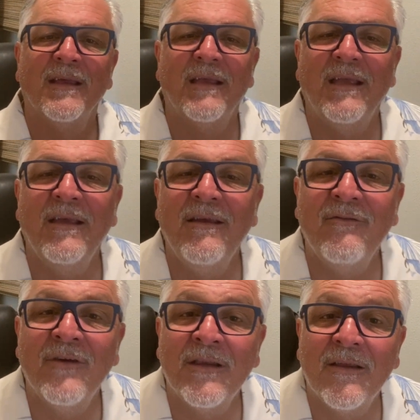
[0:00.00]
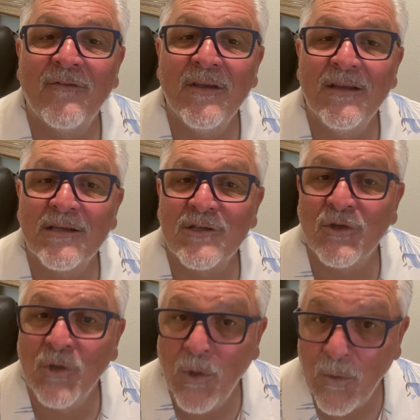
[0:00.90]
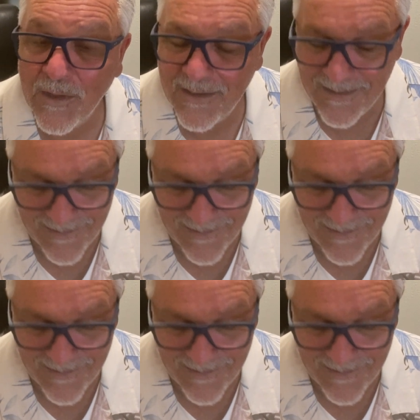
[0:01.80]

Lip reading: even if he doesn't know it.